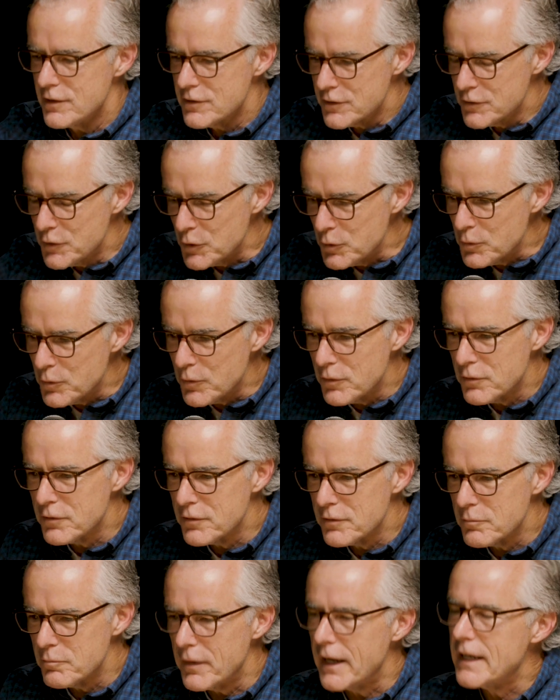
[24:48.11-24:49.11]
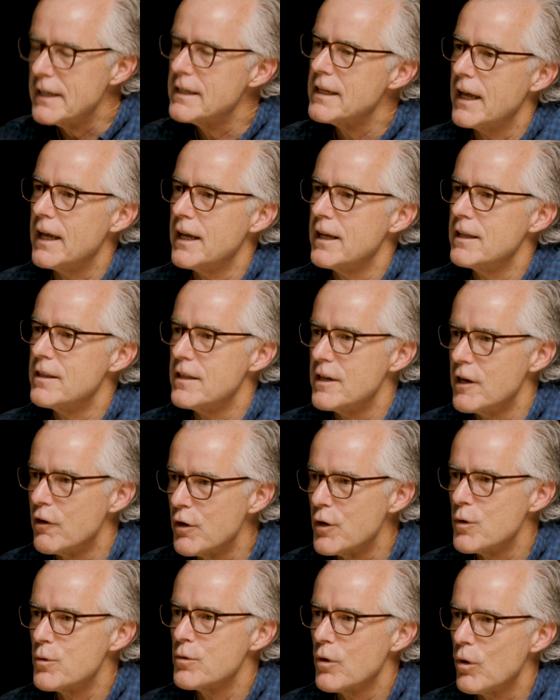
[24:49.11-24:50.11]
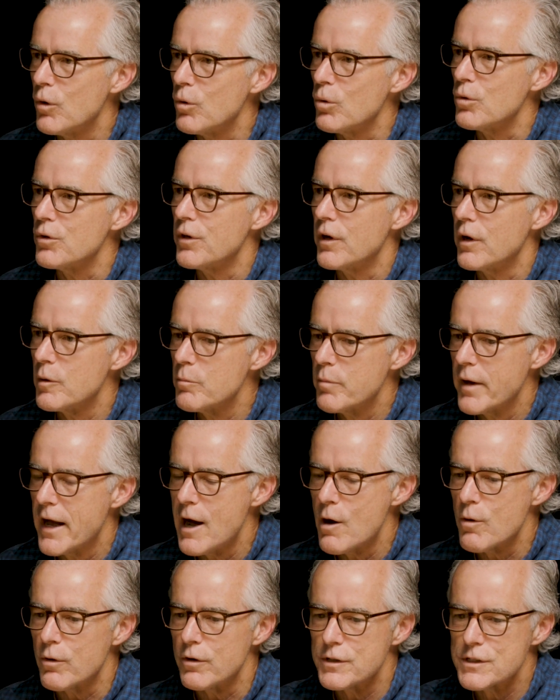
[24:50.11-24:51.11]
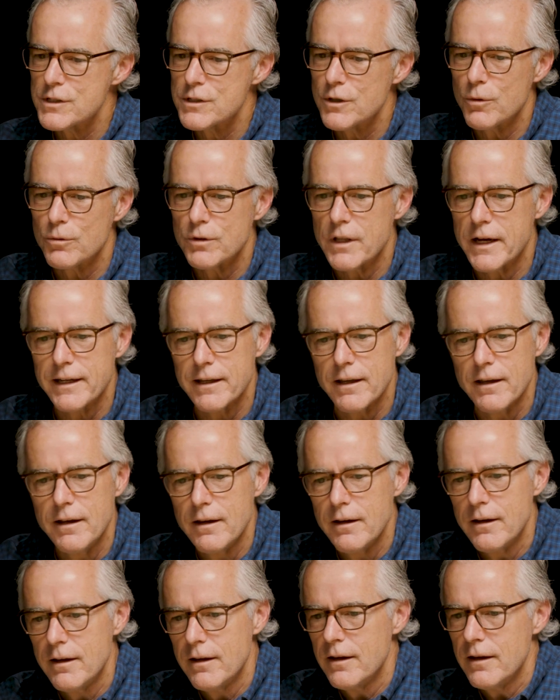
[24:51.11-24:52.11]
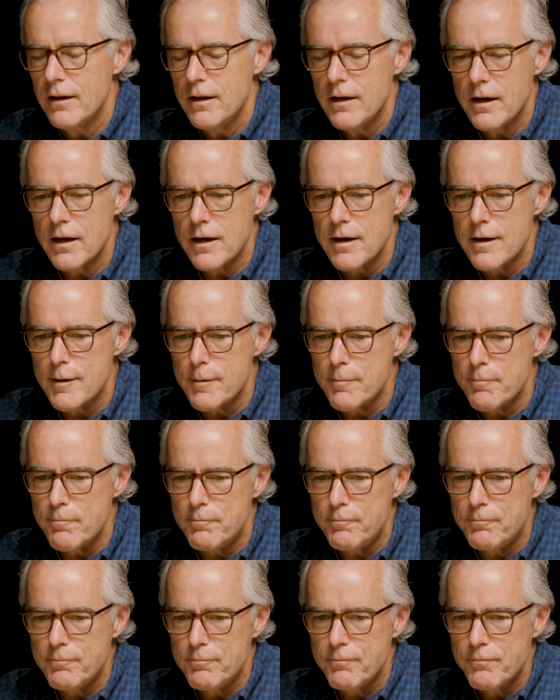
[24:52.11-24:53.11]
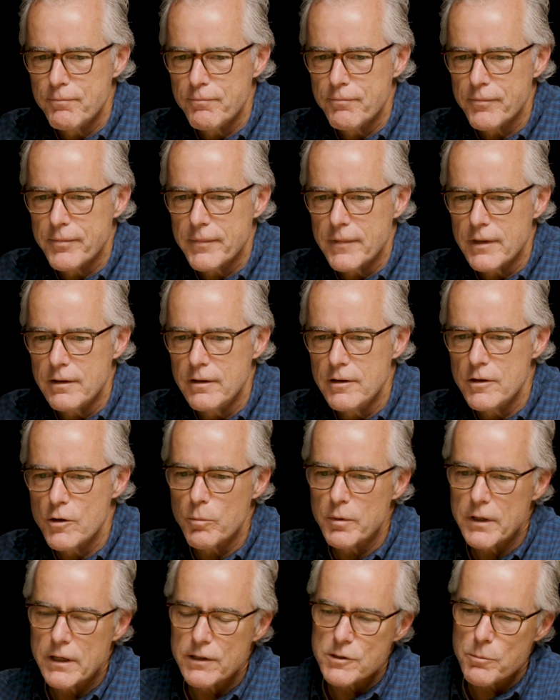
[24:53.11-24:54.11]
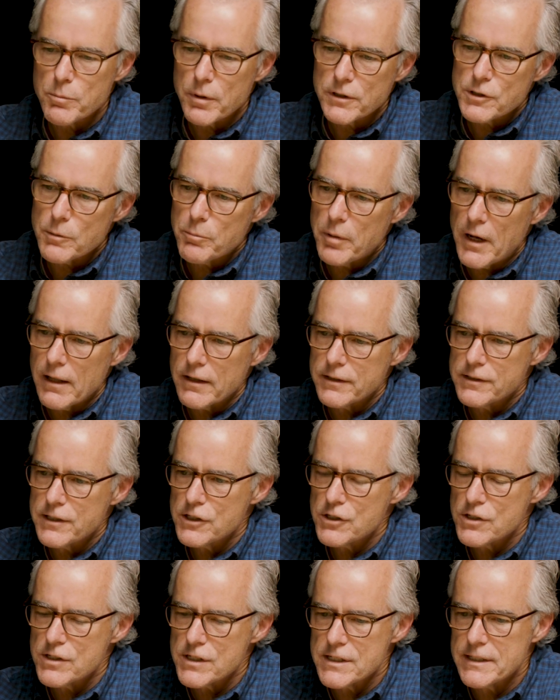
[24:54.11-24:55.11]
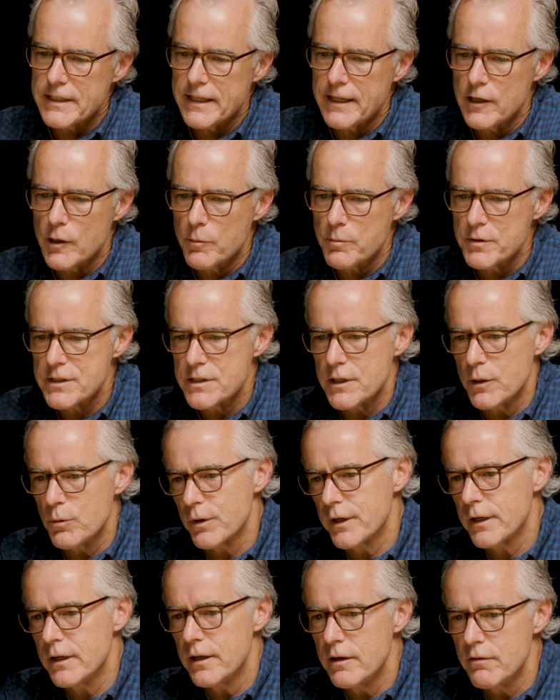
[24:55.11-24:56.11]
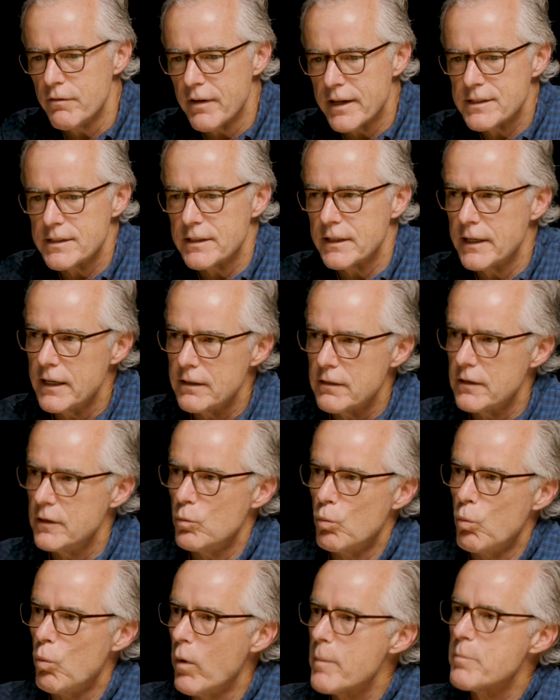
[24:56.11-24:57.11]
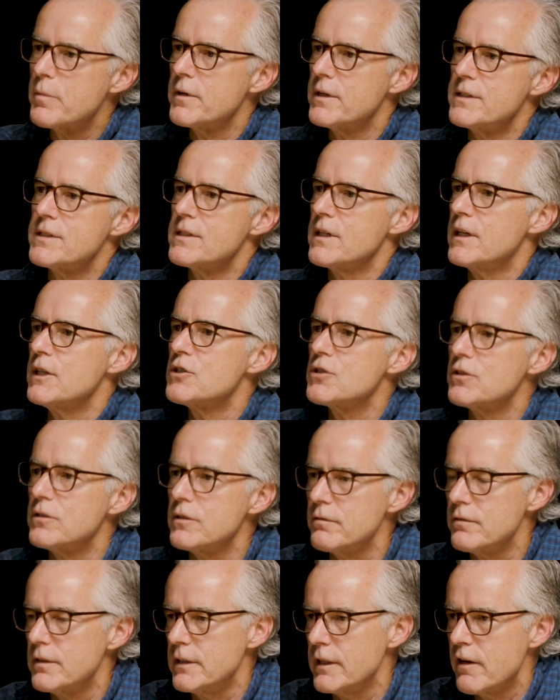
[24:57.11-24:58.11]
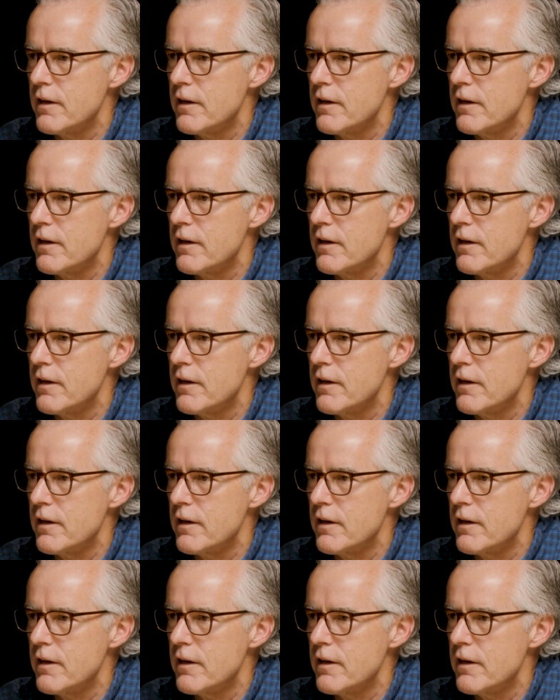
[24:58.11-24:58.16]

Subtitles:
to maintain their own hold on power. So like, because a bunch of politicians stand up and say, we're going to investigate the weaponization of the